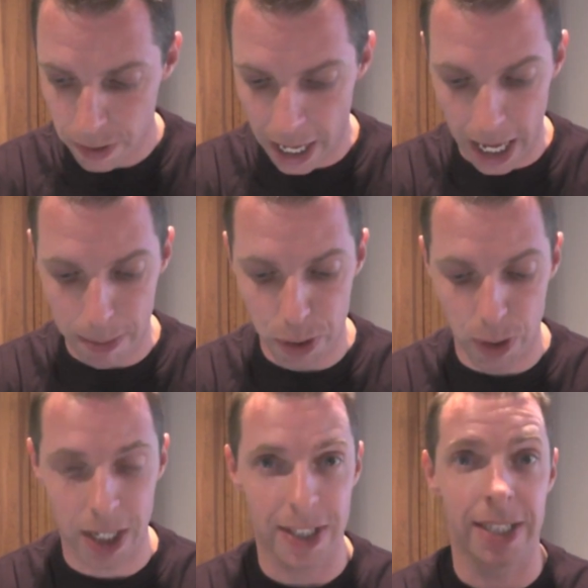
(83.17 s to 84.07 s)

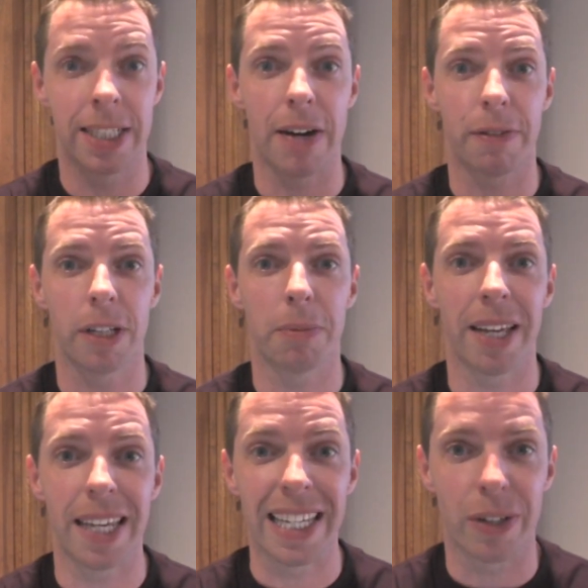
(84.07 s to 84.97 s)
hamstrings, and definitely
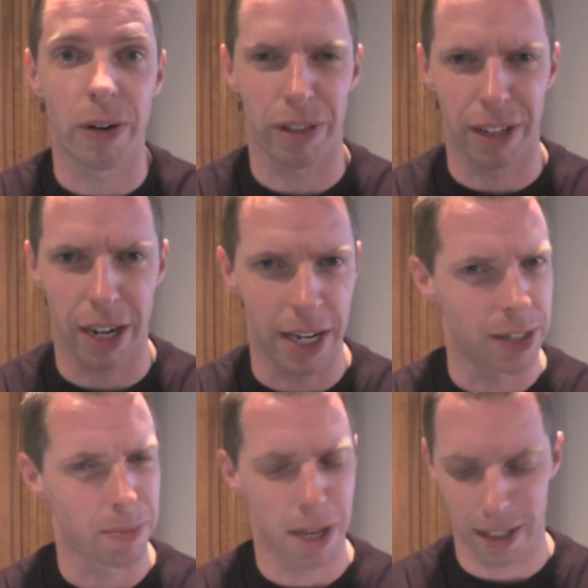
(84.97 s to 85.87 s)
my inner
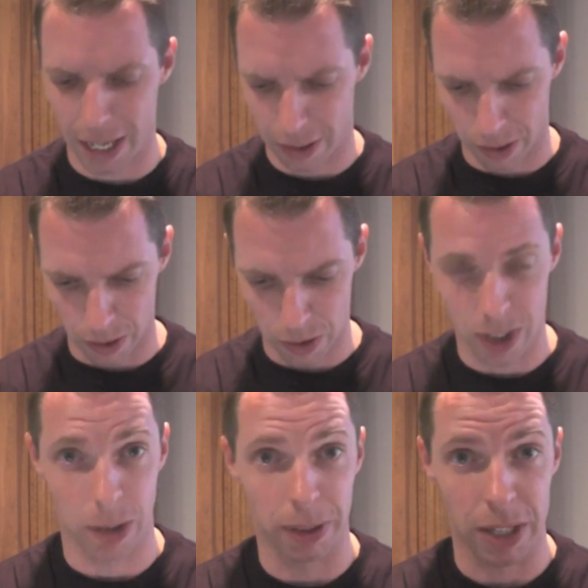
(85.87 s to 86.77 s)
thighs. Man, that hurts.
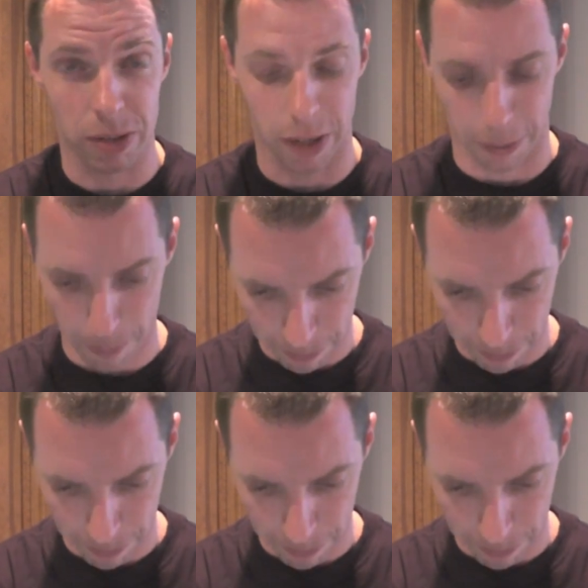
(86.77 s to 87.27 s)
I know what that's like.